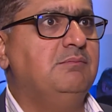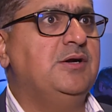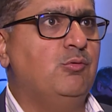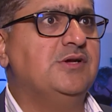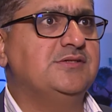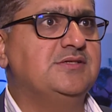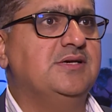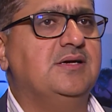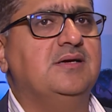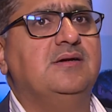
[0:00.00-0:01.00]
But it was
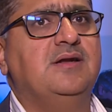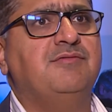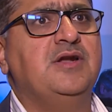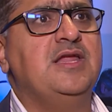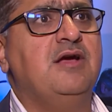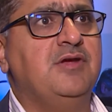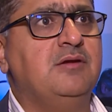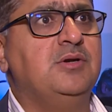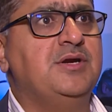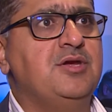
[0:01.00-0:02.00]
definitely
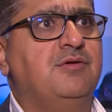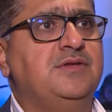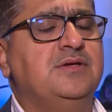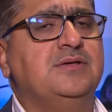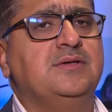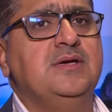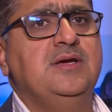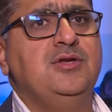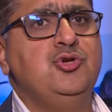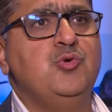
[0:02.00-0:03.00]
availability of the
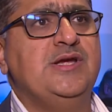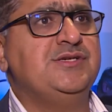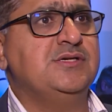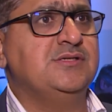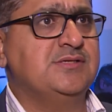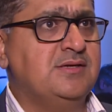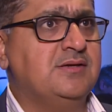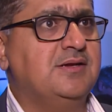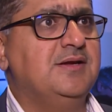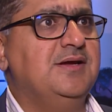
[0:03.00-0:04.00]
new engines, and